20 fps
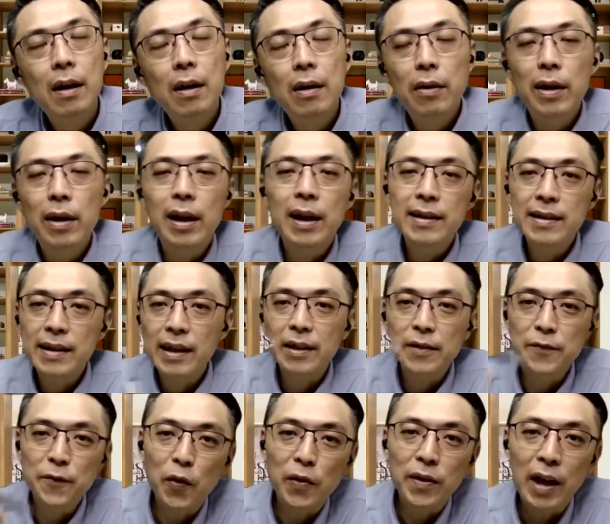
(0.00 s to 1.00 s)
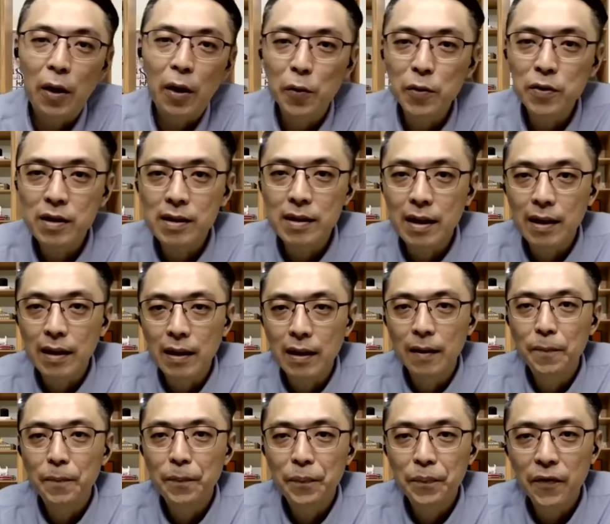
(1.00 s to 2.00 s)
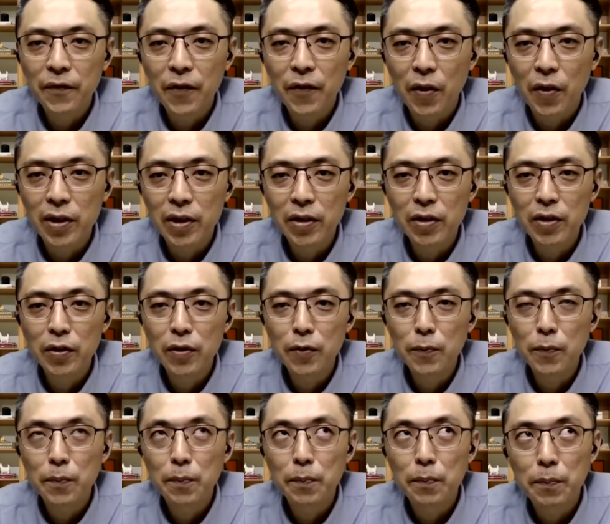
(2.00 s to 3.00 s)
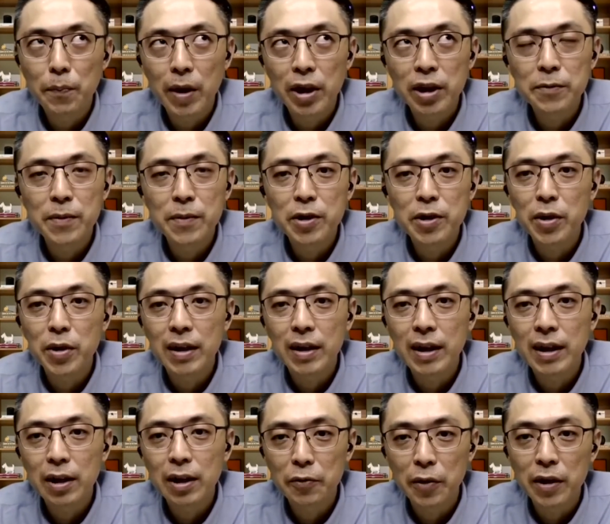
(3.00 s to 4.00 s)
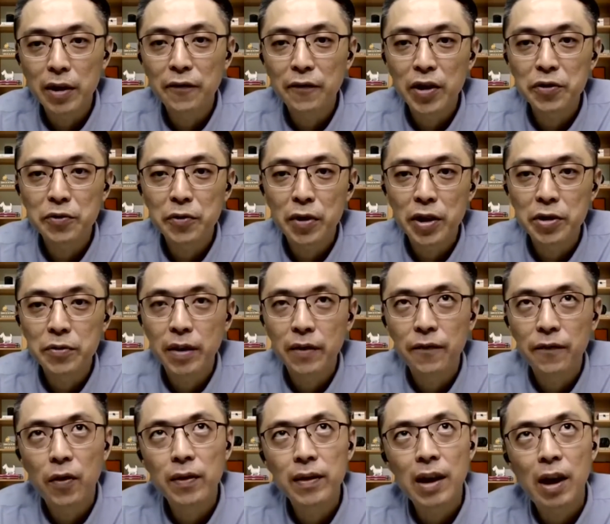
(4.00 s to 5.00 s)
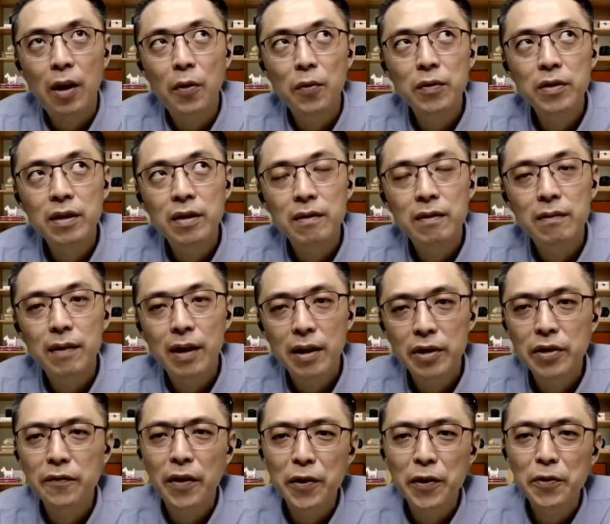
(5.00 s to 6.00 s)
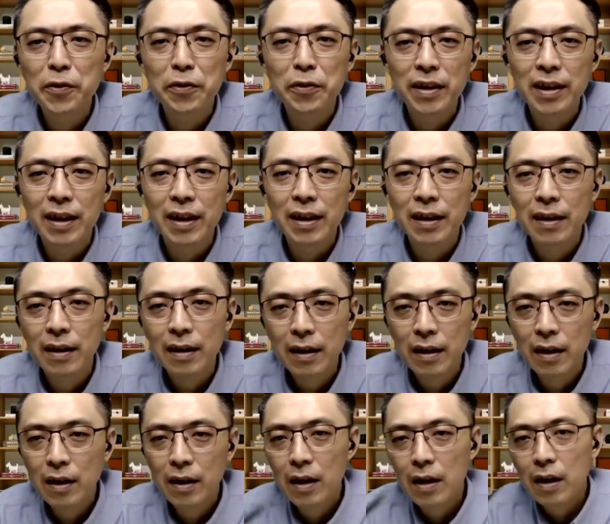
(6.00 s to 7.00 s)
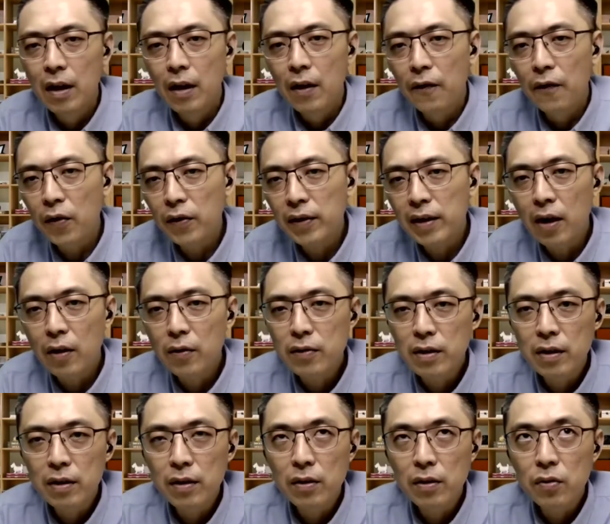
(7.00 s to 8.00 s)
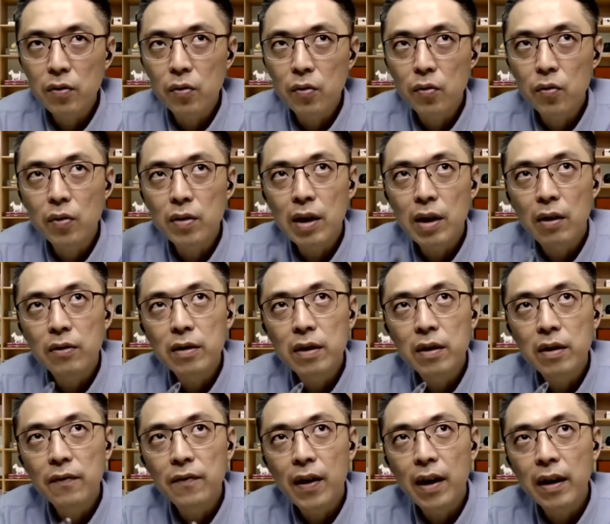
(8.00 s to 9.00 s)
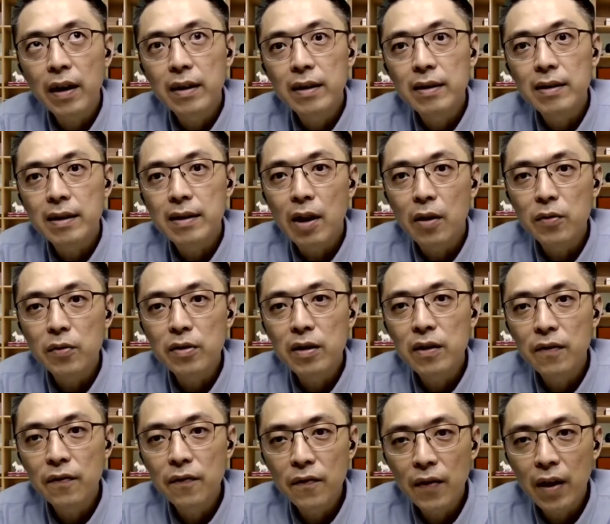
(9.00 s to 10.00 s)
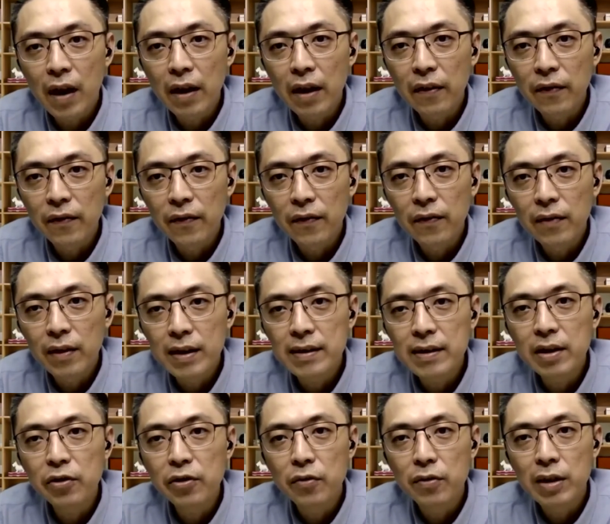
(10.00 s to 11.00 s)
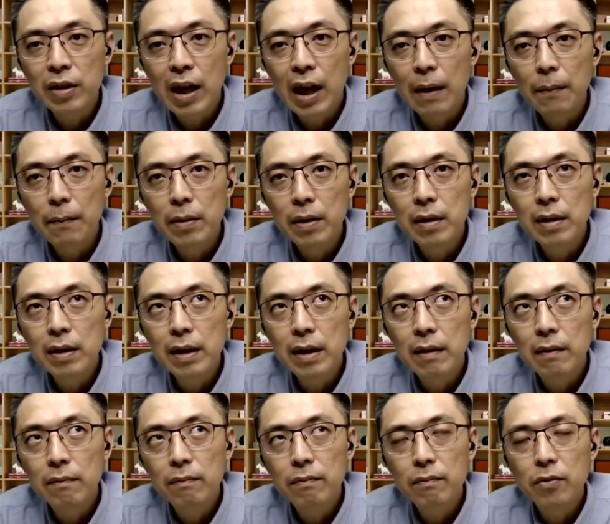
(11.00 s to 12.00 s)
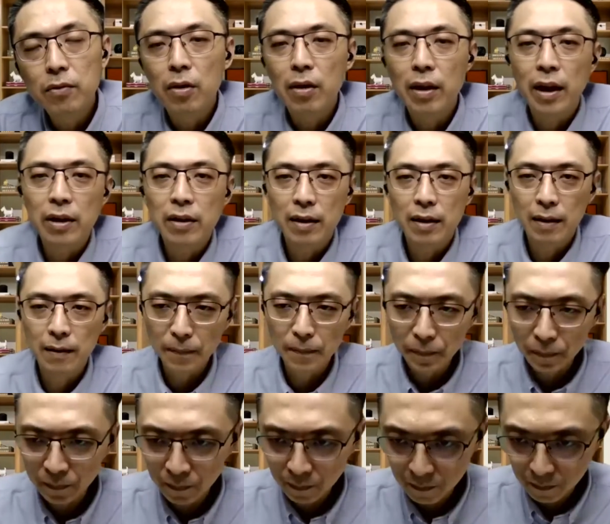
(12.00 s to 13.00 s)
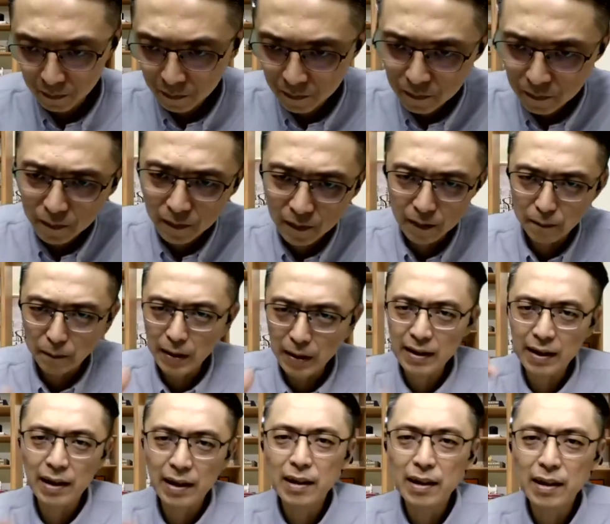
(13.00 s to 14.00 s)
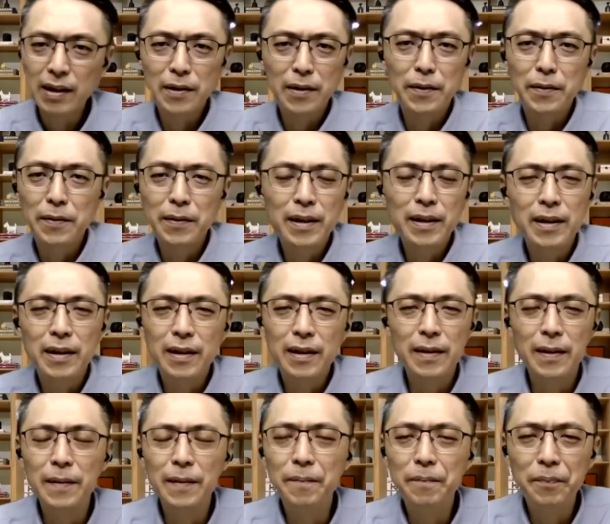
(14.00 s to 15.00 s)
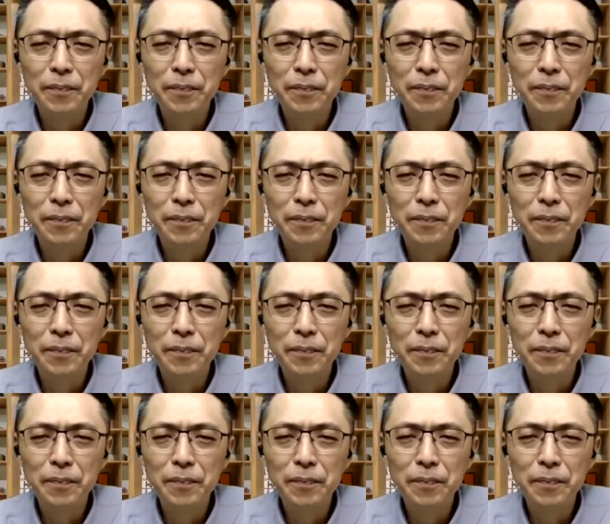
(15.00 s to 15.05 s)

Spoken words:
Okay, let's say it's 4,000 for a new management trainee, fresh graduate, 4,000. Actually, very good already. 4,000 to 2,005 is 1,005. Let's say you double it. No, cannot. Basically, the